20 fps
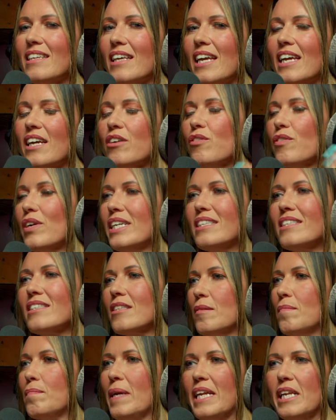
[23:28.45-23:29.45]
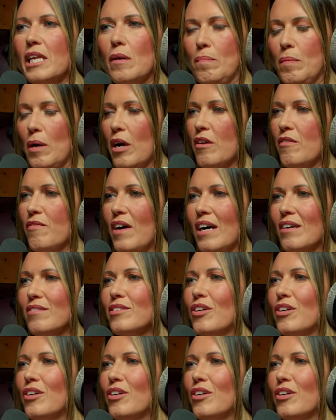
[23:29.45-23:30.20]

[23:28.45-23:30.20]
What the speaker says: increased the media profile,